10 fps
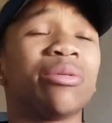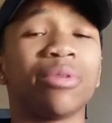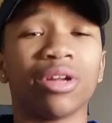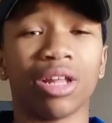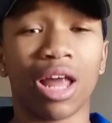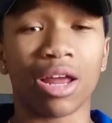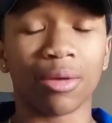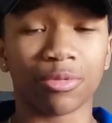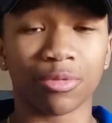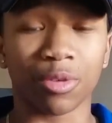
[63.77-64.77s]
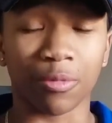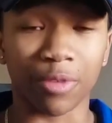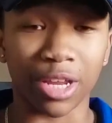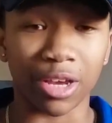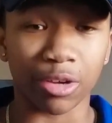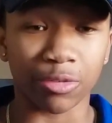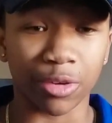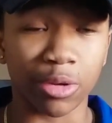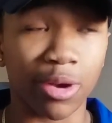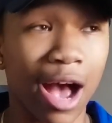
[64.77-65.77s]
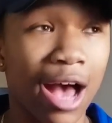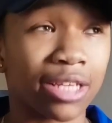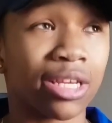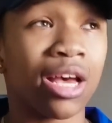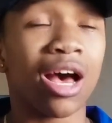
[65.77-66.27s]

I'm gonna line up some videos for you guys